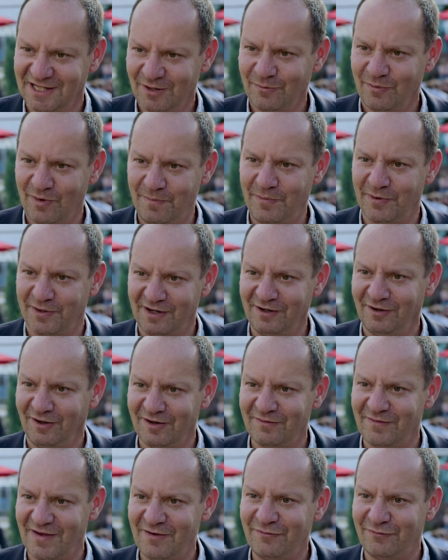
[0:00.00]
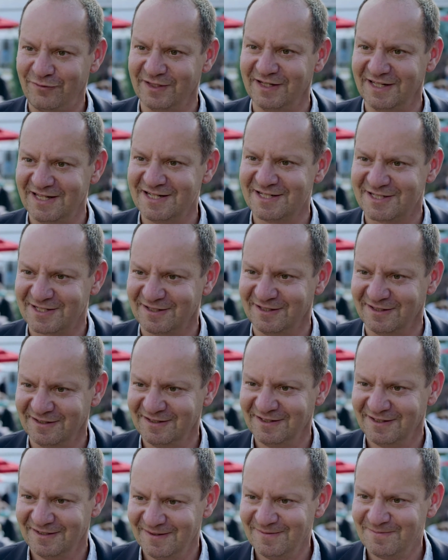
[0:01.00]
will put a lot of effort into
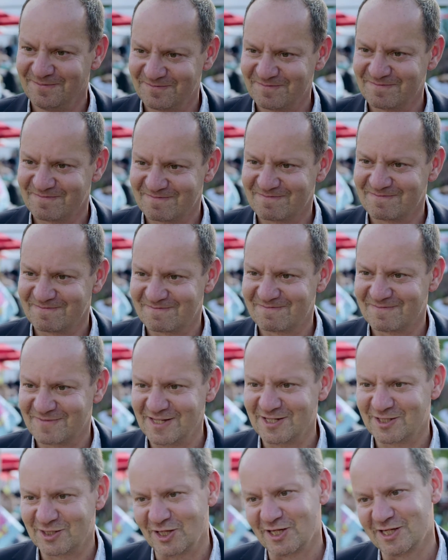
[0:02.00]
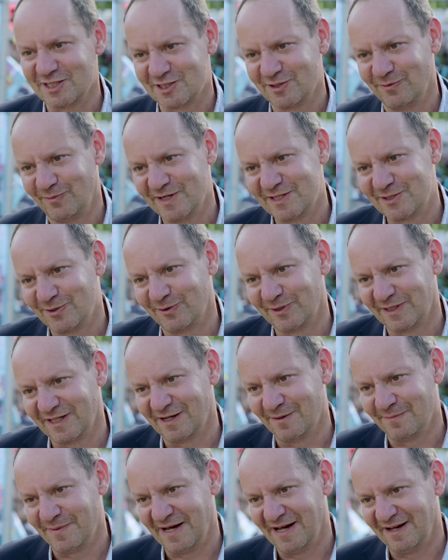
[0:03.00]
these things that we're
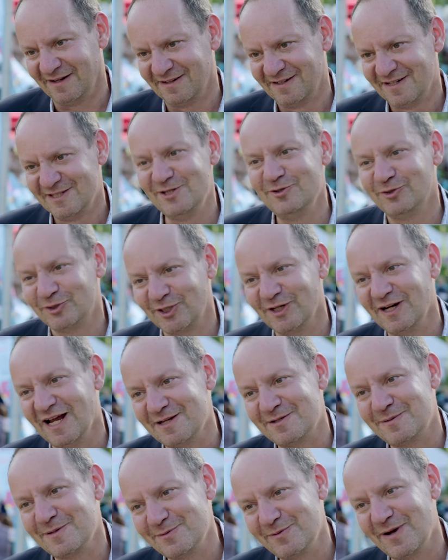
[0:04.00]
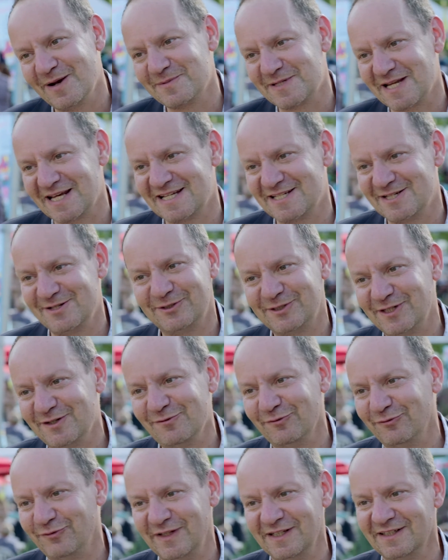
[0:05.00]
talking about. You should, I suppose what I'm saying is you
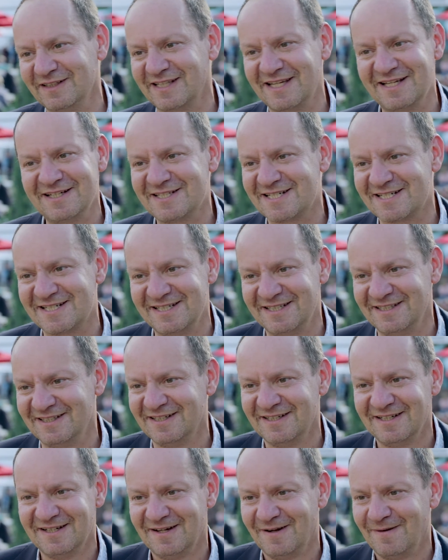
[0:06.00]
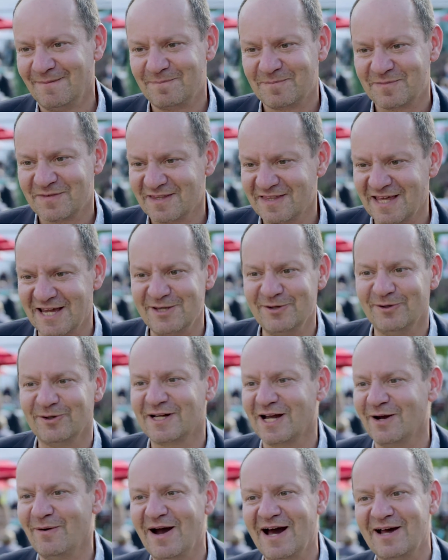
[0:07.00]
shouldn't feel guilty that you'll
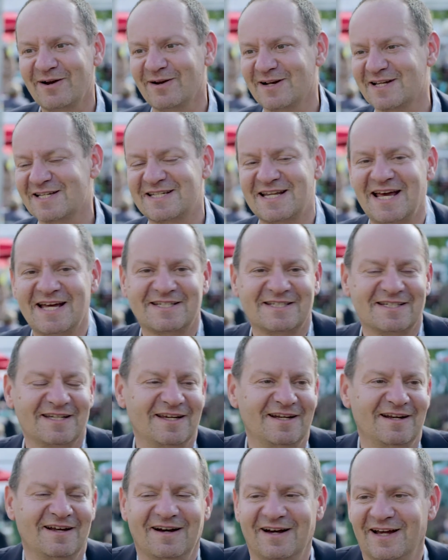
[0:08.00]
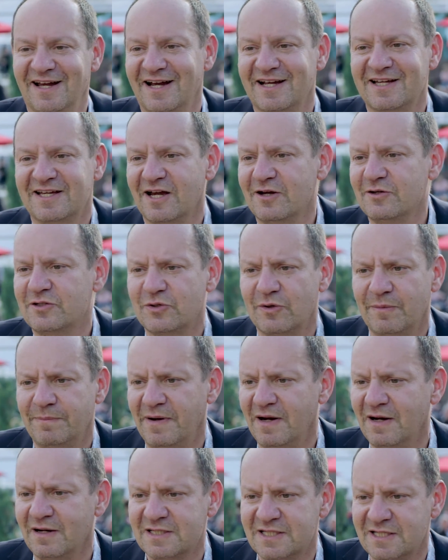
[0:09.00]
go out on a Saturday night and go to a
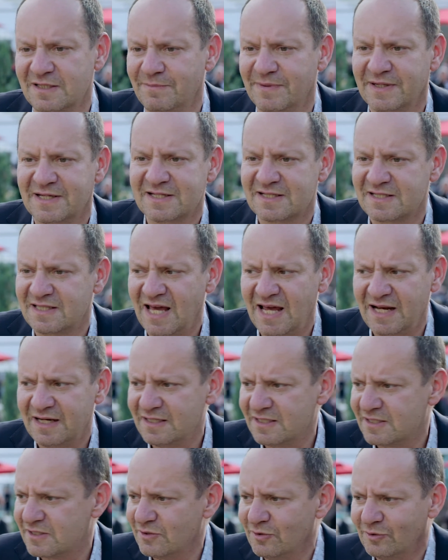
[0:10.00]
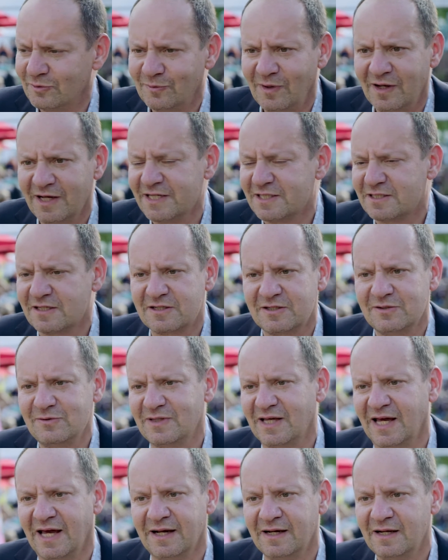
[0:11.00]
party, because that is your right to do
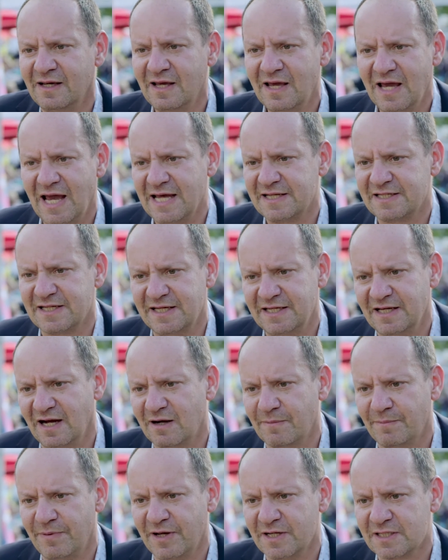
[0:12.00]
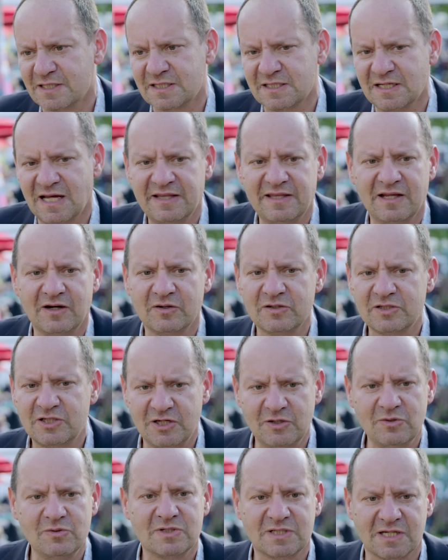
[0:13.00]
that as a young person. And then on
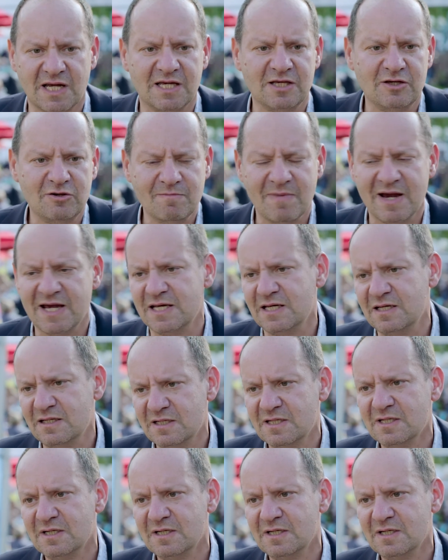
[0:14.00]
Tuesday you may